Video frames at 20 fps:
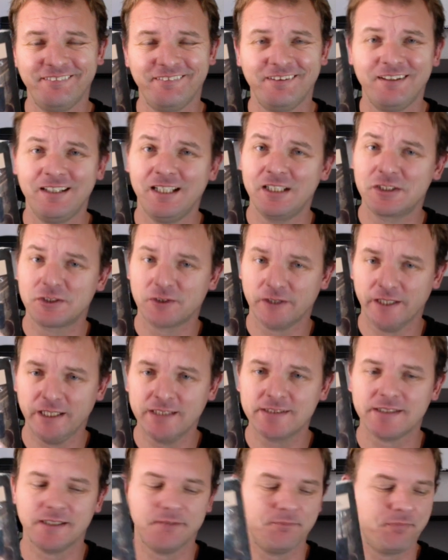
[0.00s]
It's
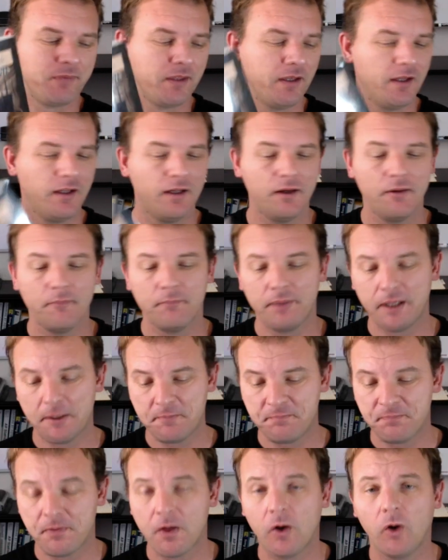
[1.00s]
crazy.
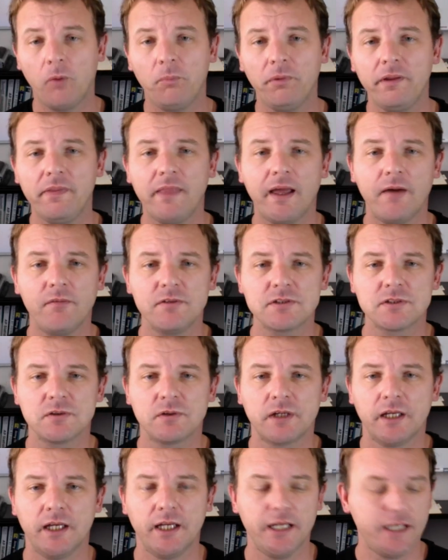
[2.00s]
But hopefully that was
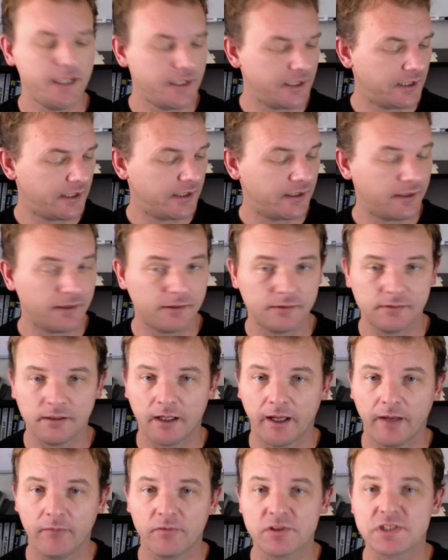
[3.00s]
okay, and
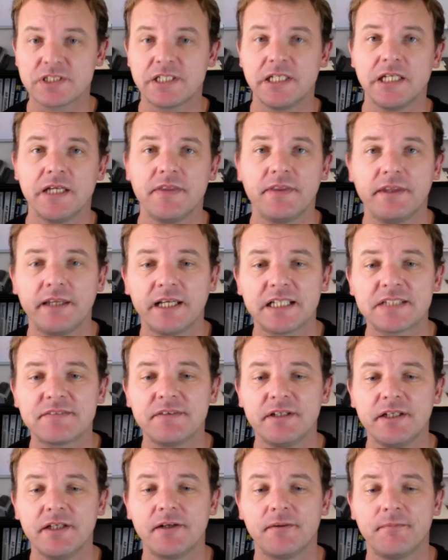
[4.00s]
I will see you in the next
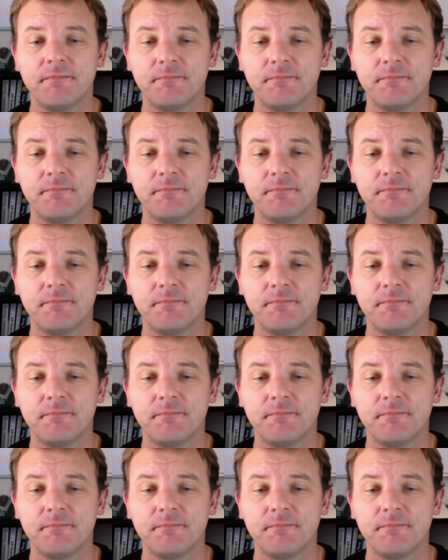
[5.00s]
video.